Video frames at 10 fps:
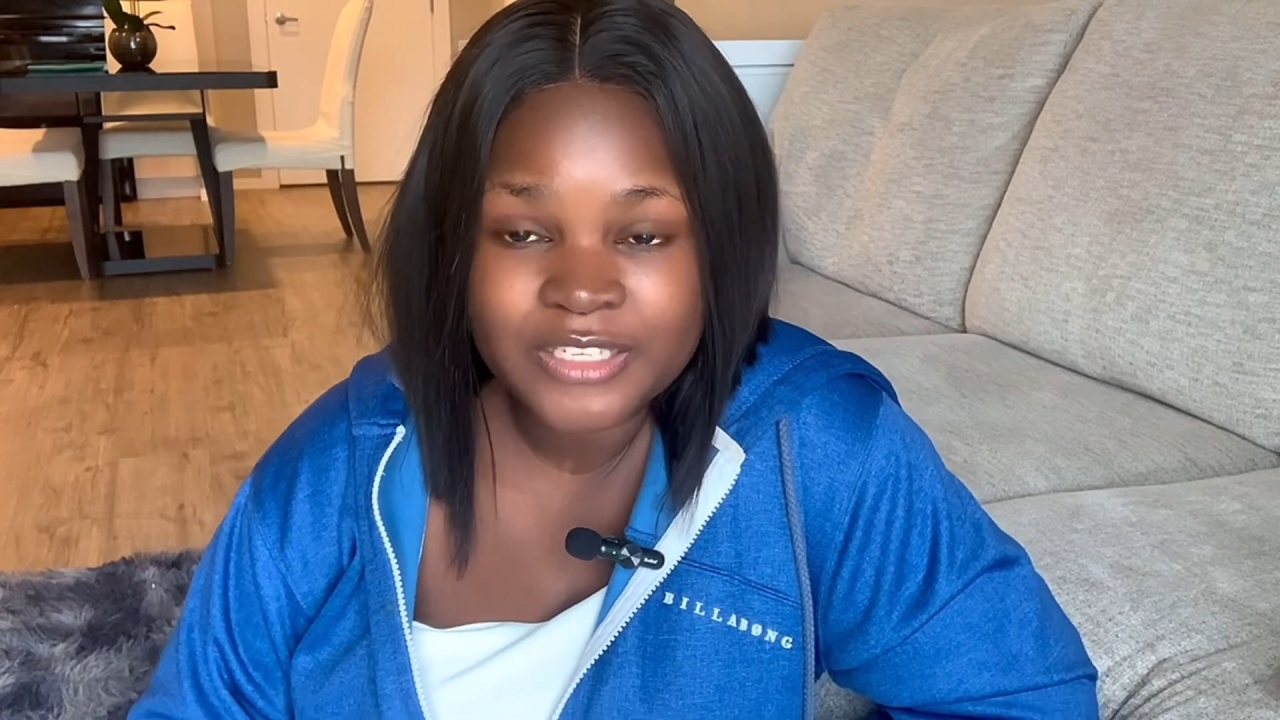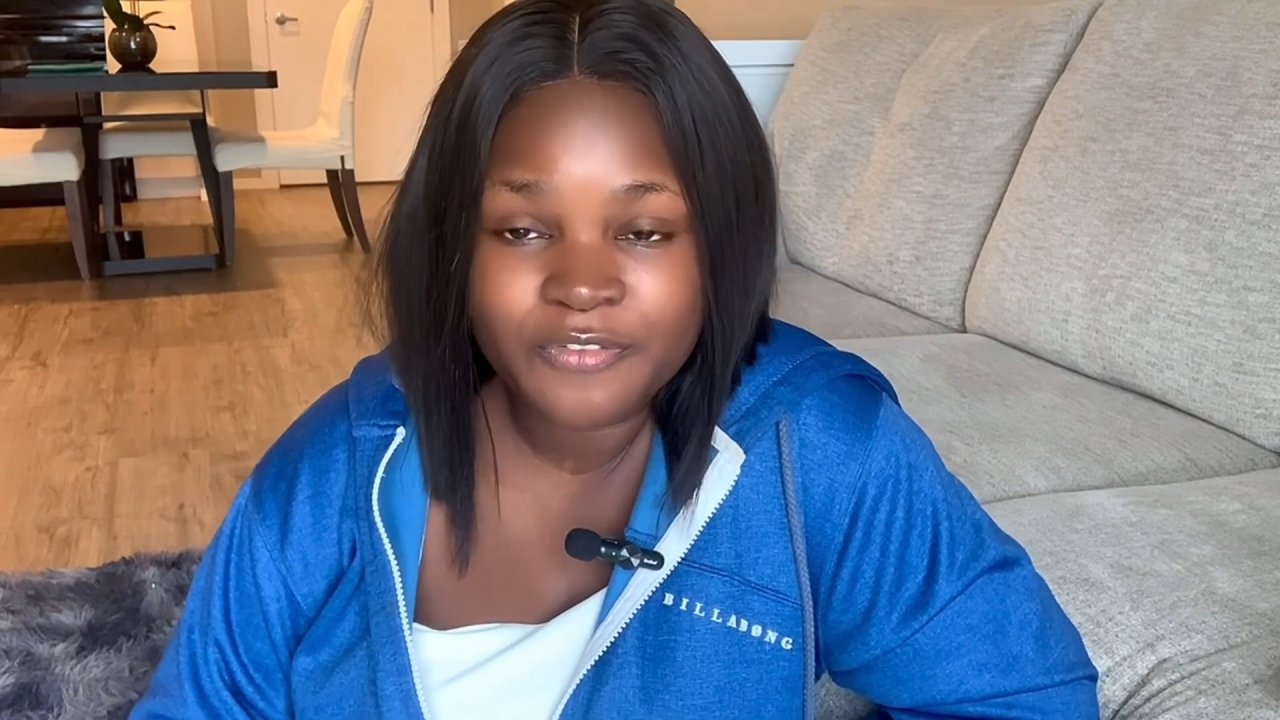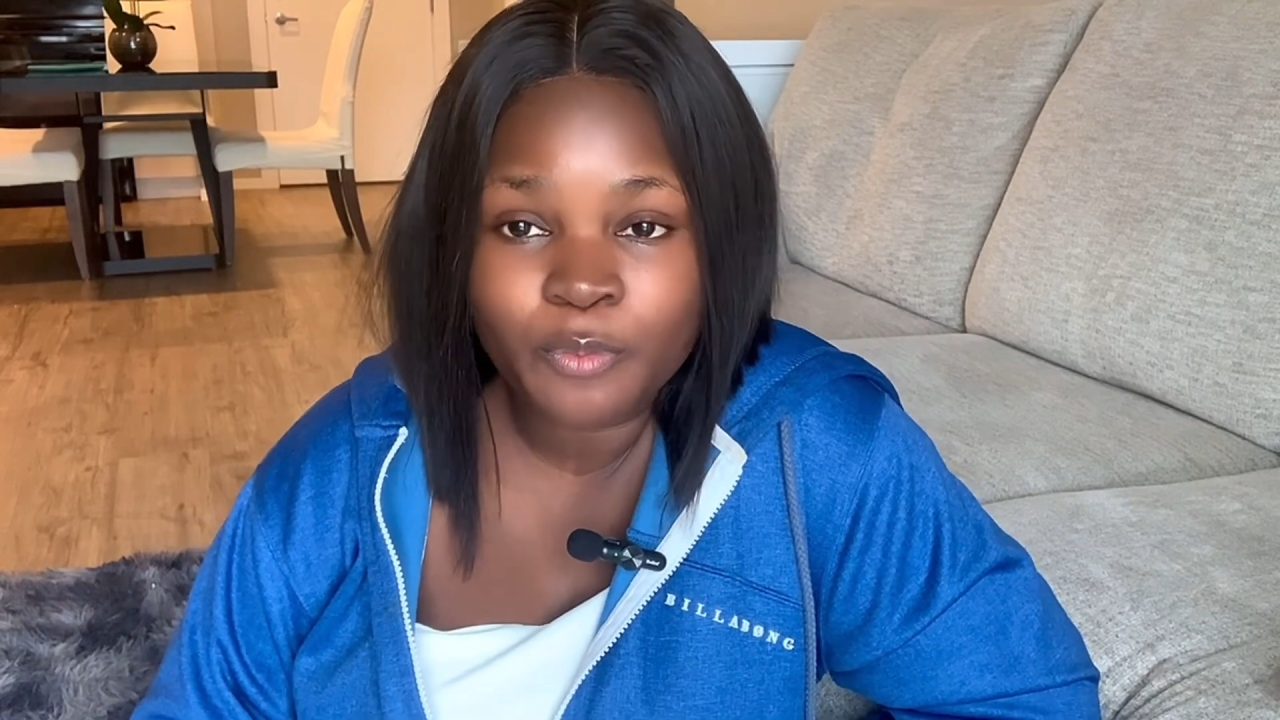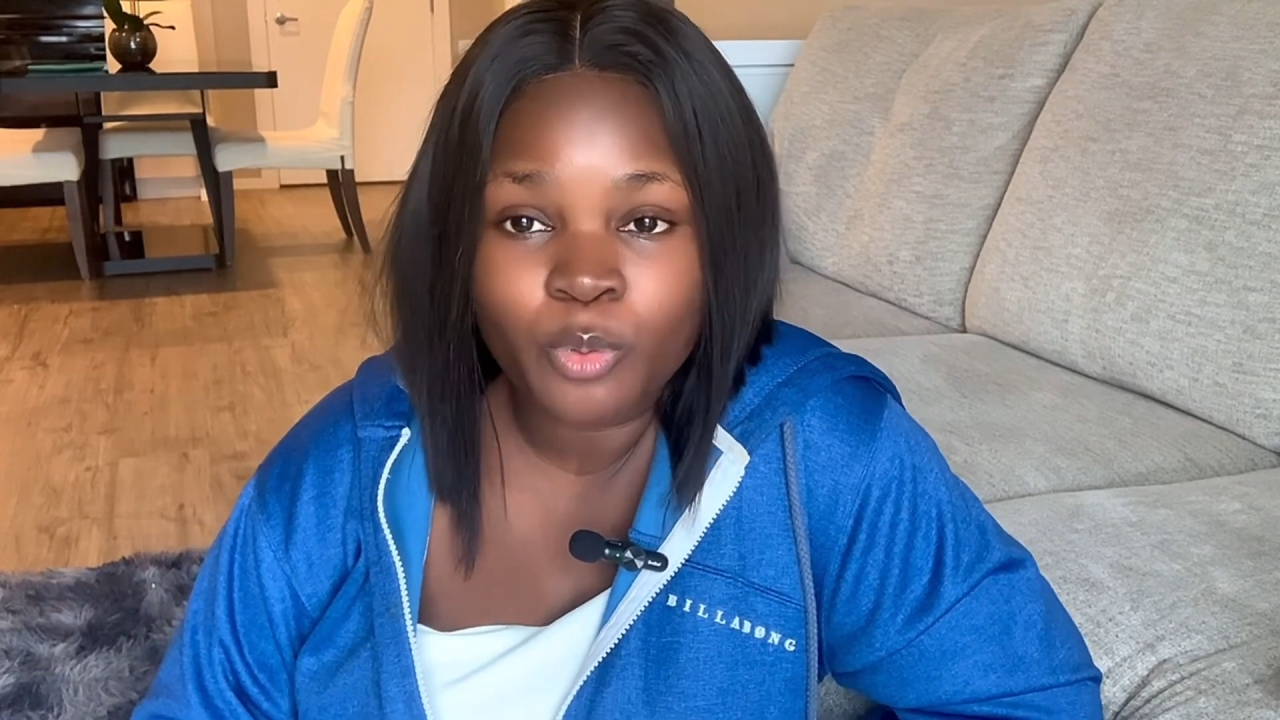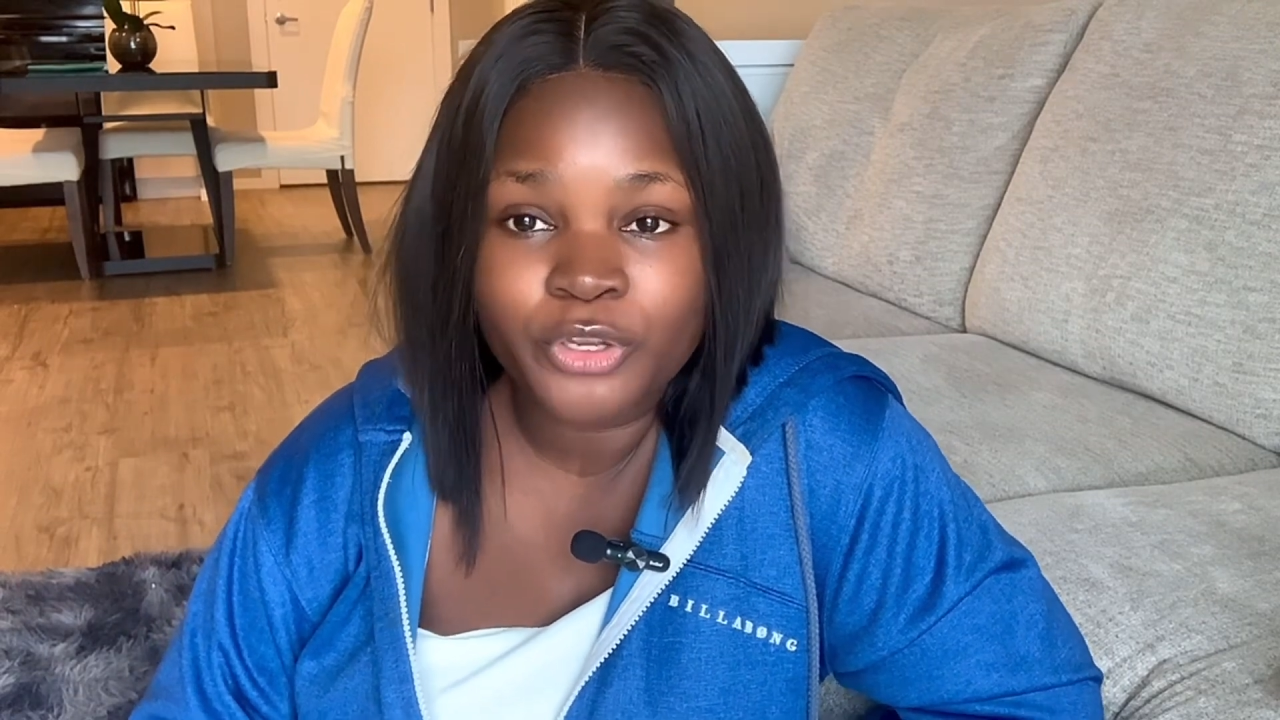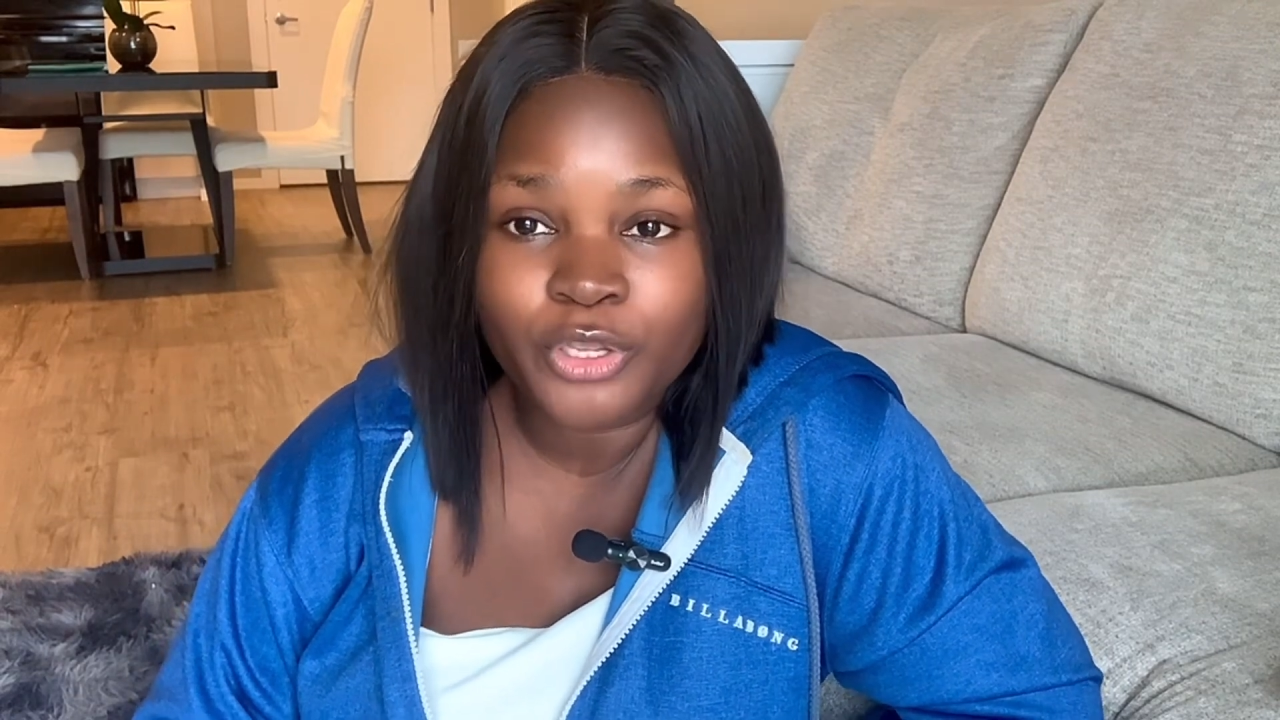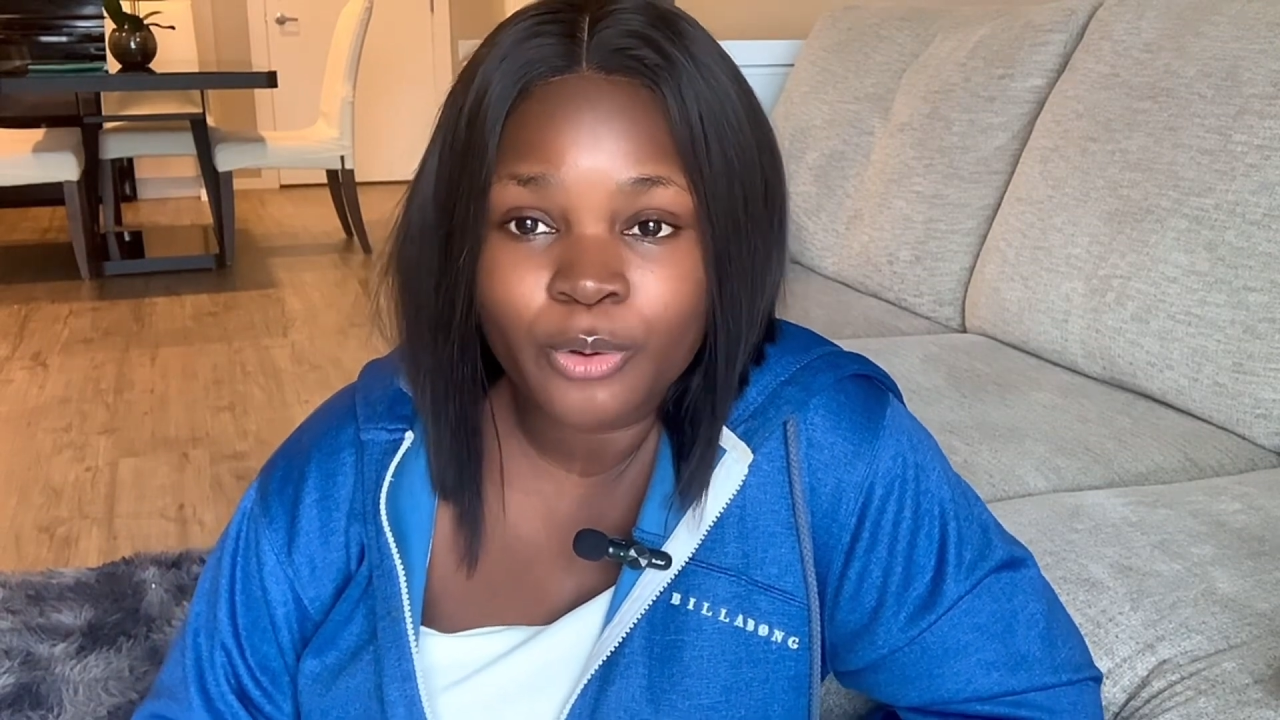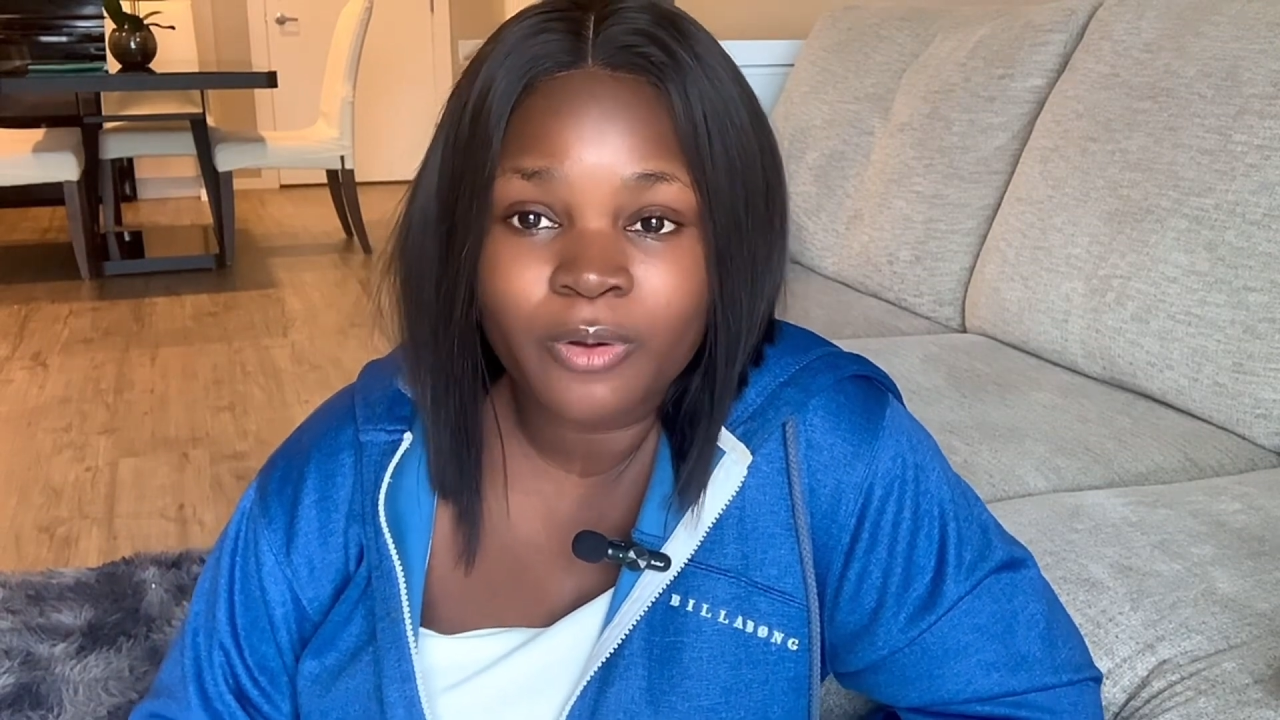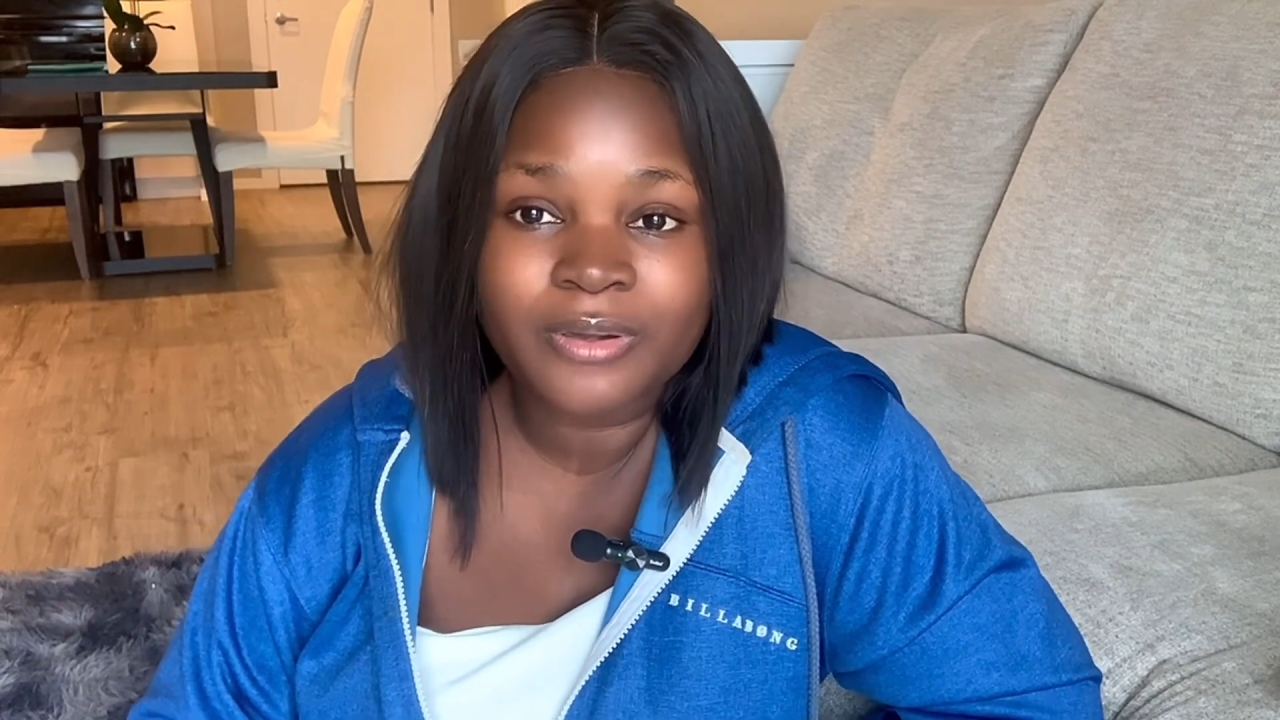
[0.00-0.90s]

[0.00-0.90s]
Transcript: for your